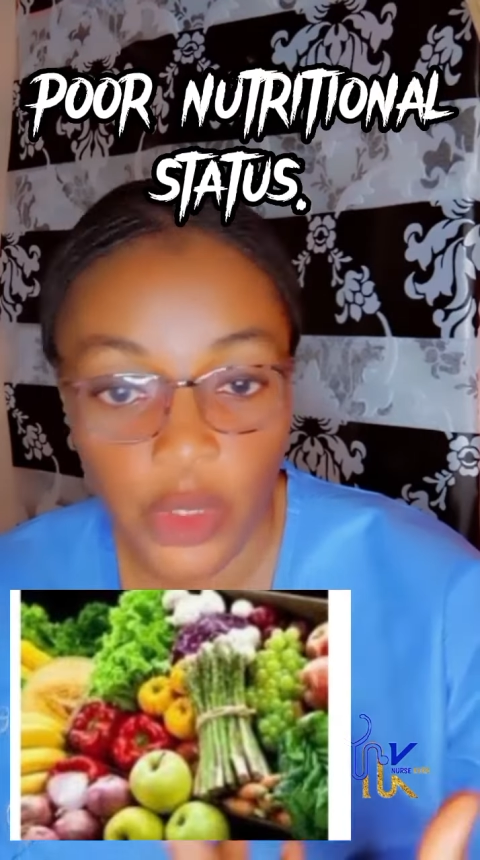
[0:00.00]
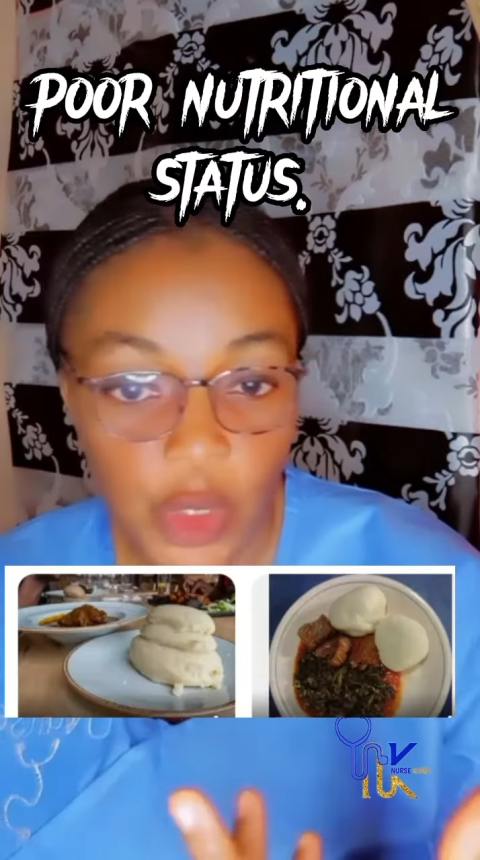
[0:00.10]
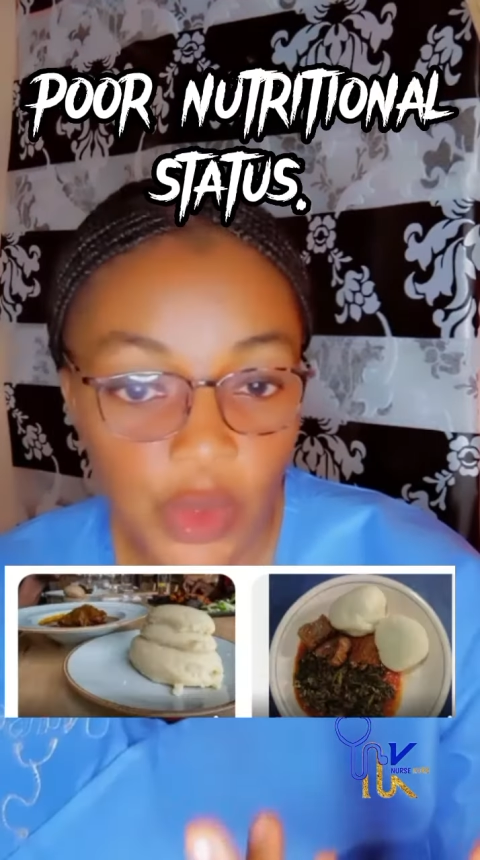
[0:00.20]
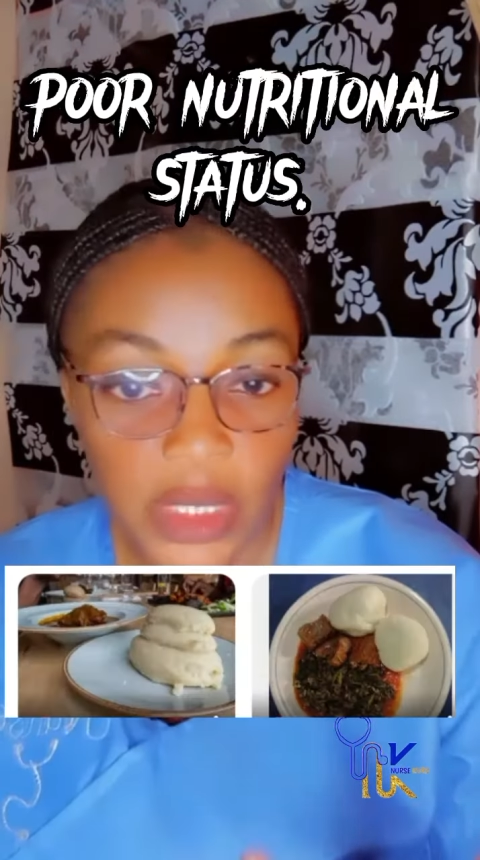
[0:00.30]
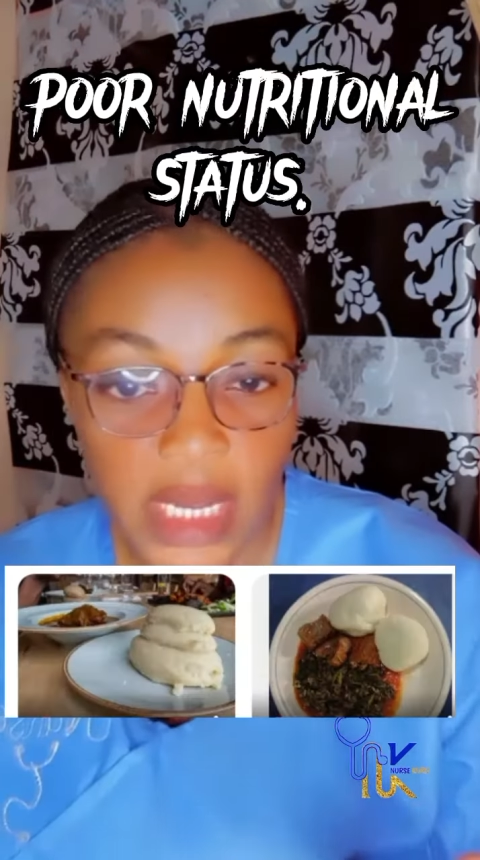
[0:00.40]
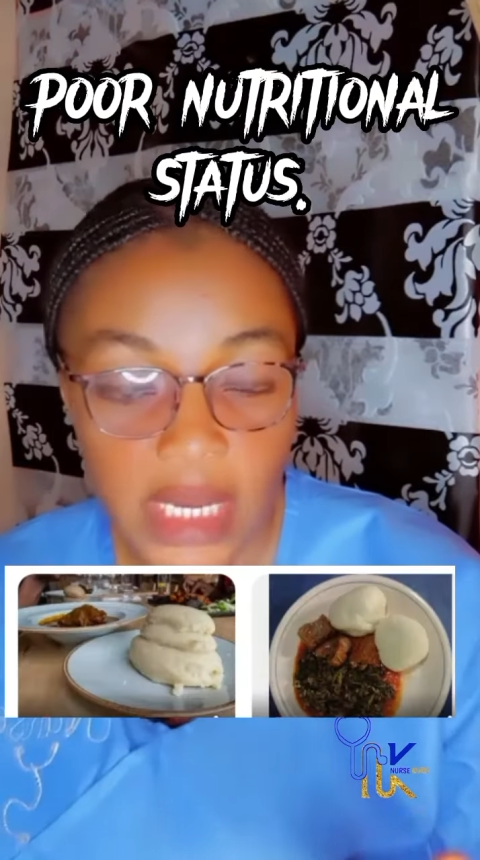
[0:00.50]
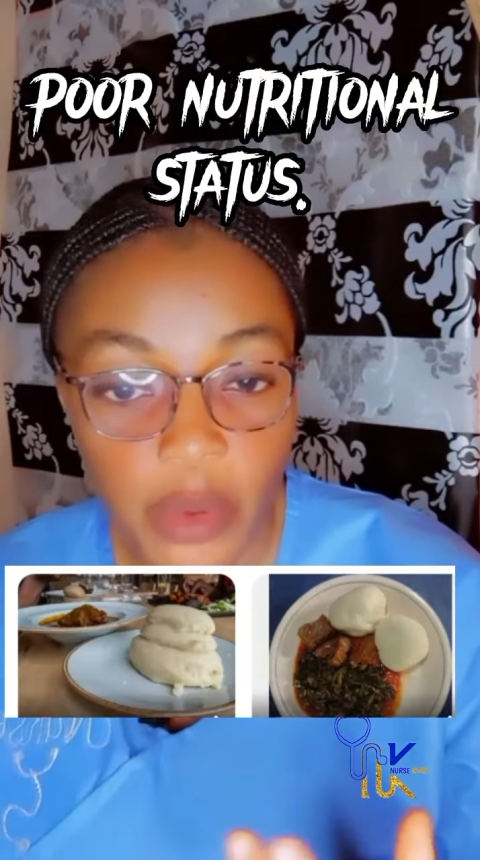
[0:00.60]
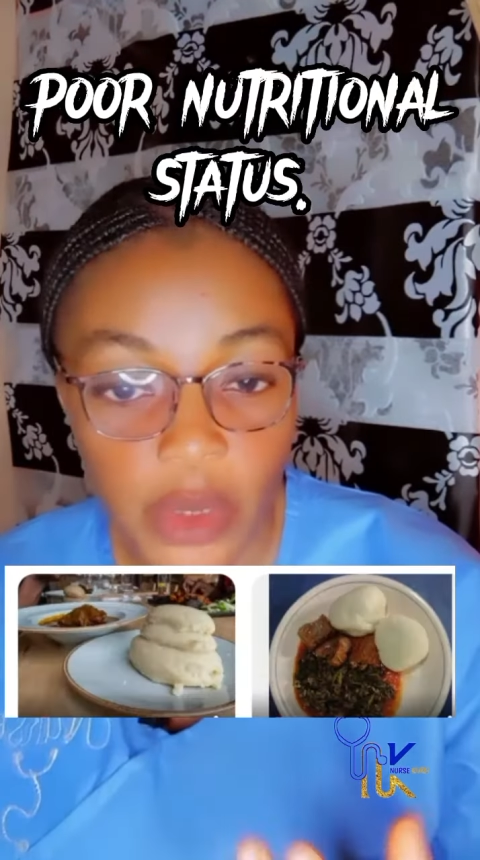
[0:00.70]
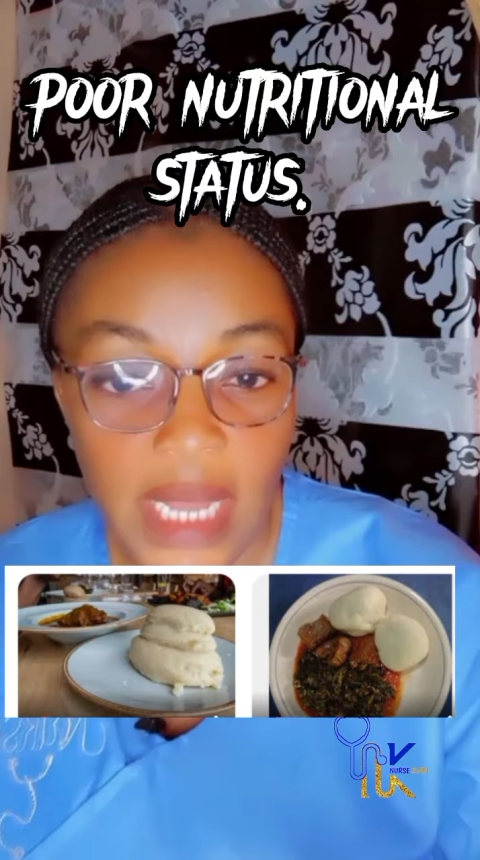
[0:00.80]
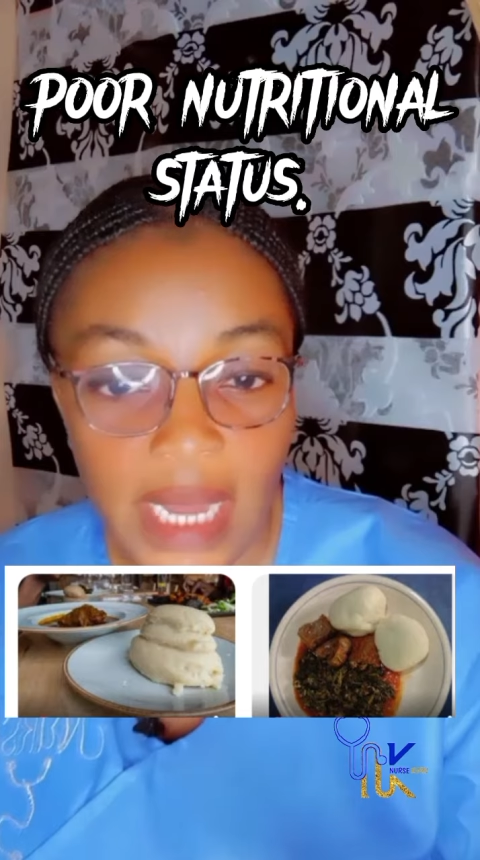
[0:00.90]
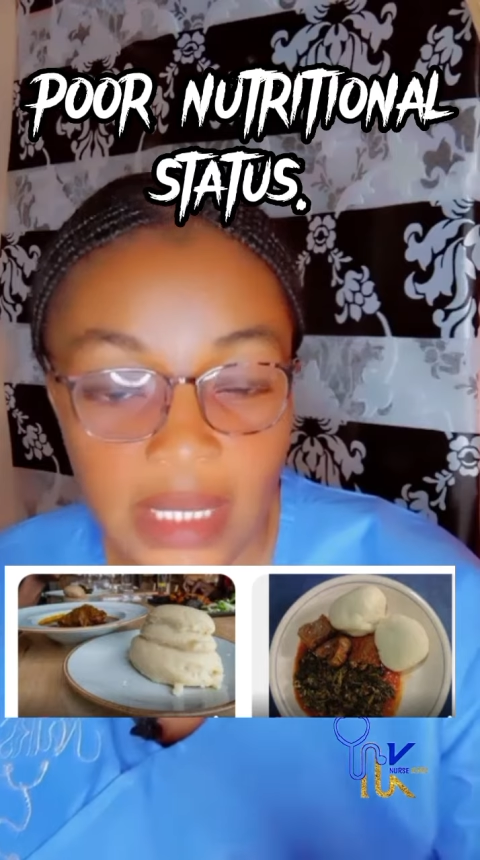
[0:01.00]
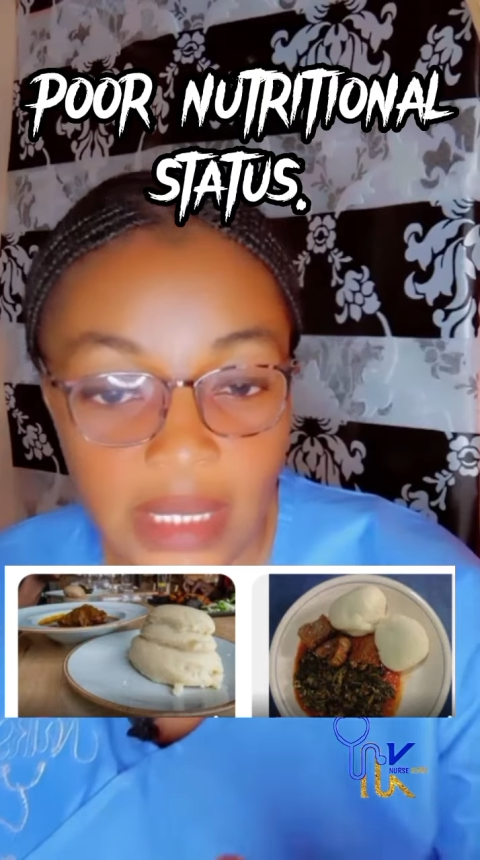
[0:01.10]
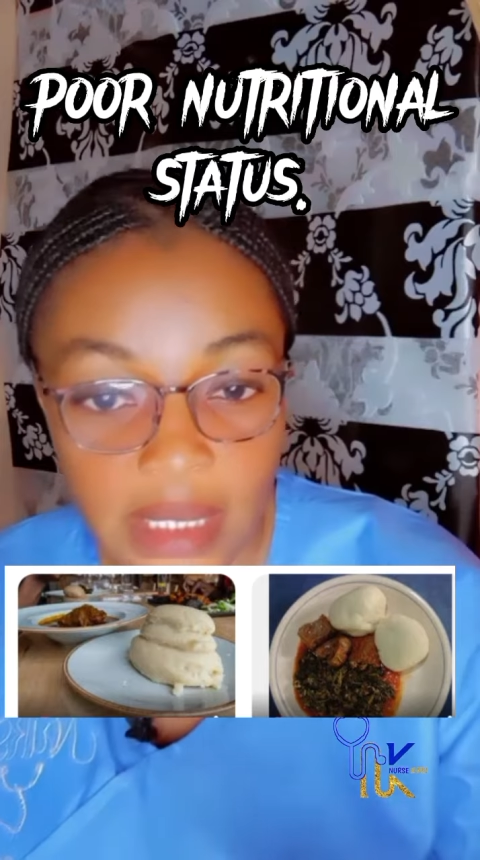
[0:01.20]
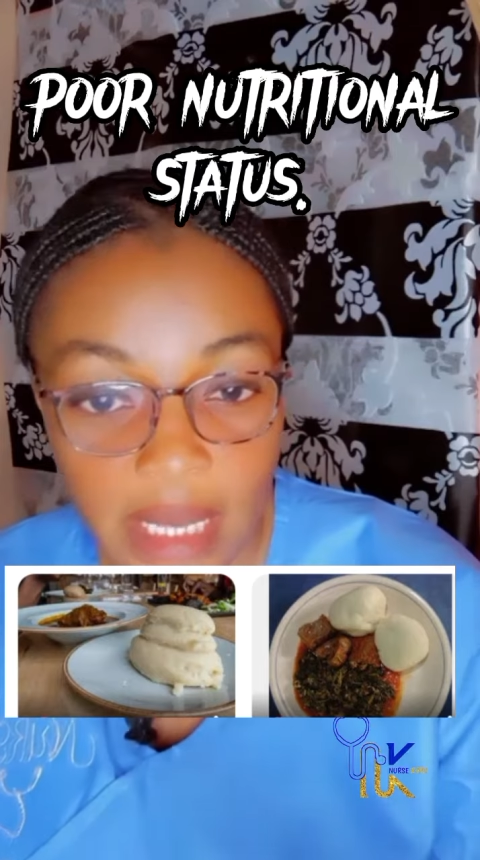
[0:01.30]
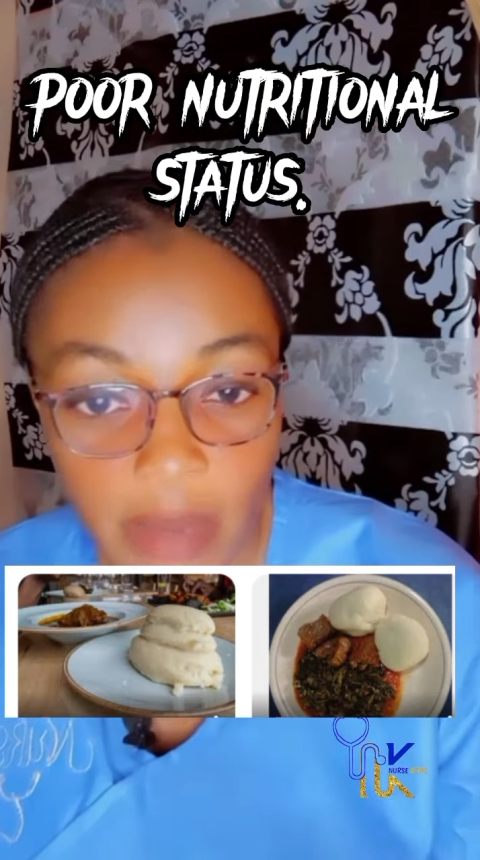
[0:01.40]
all know that the body at this
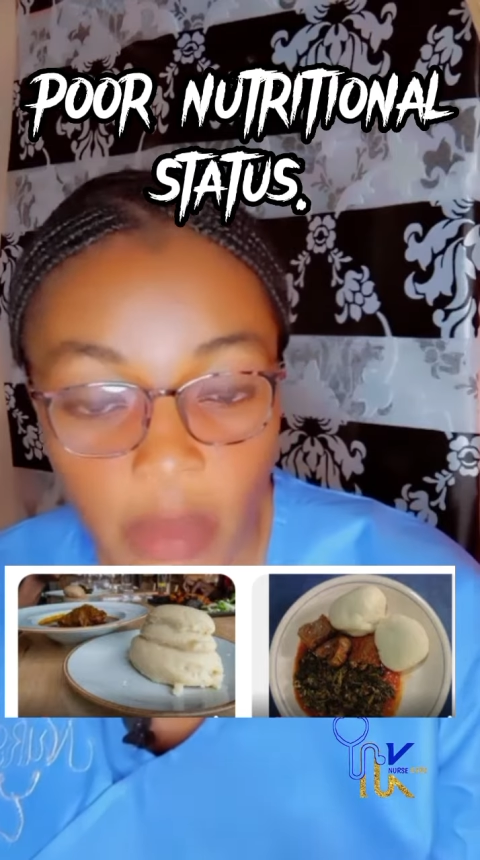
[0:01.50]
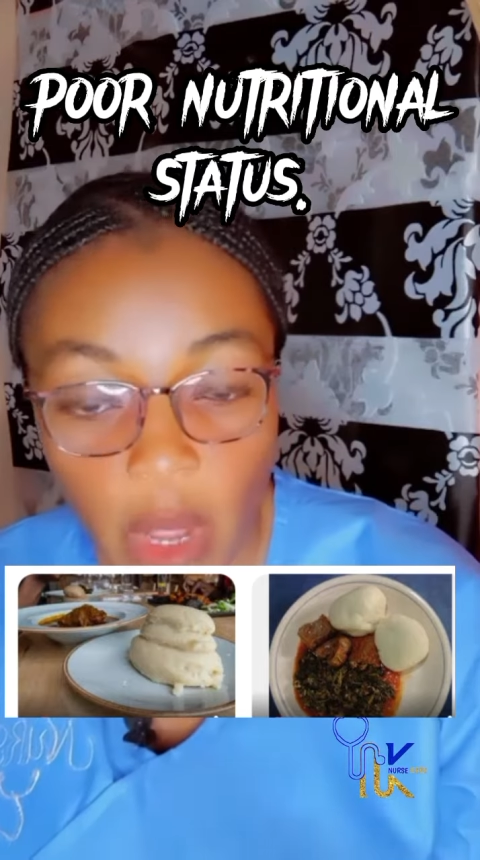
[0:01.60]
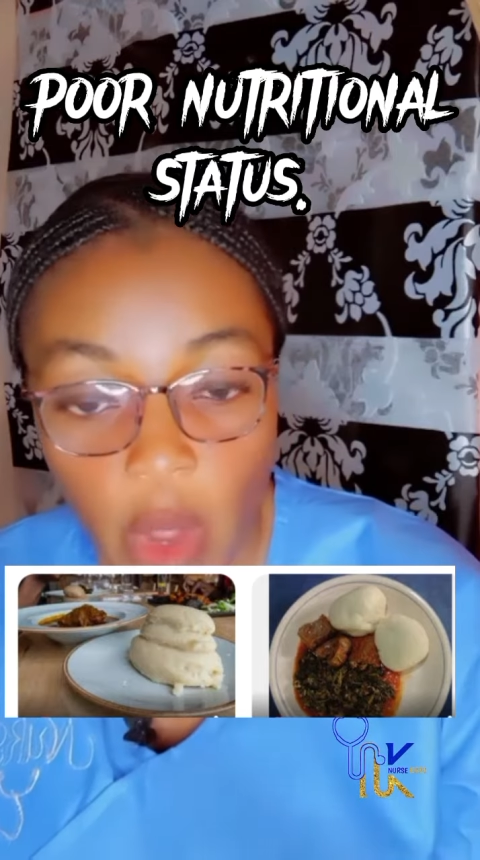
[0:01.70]
time